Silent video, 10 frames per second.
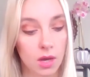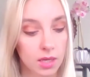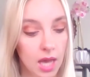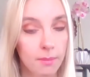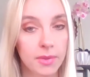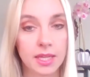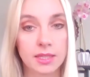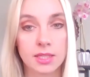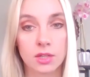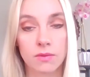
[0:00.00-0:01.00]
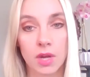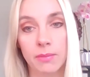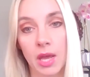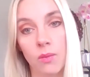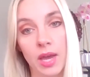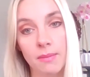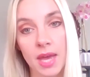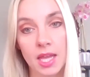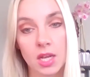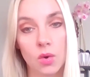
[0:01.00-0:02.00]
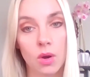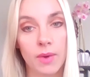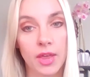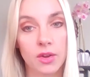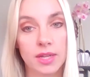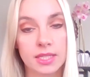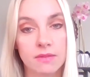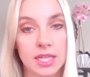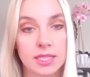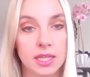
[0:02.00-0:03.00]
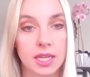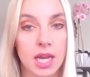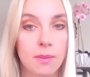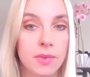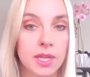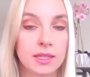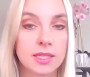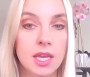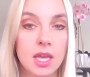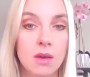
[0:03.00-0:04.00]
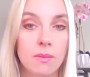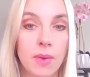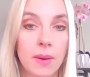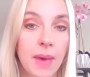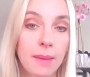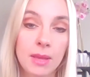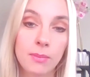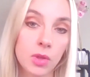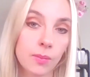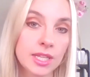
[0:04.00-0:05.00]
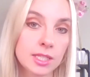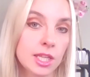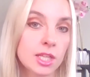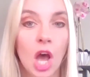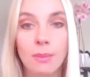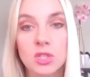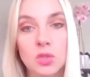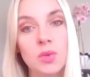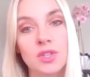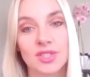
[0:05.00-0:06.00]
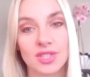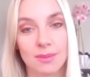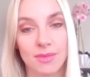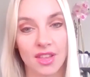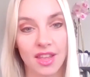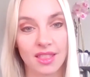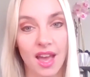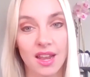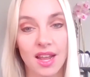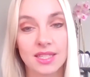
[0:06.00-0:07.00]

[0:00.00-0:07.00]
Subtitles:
companies that are run by white men, or whether it's investing in companies by people that went to the top schools or something like that. And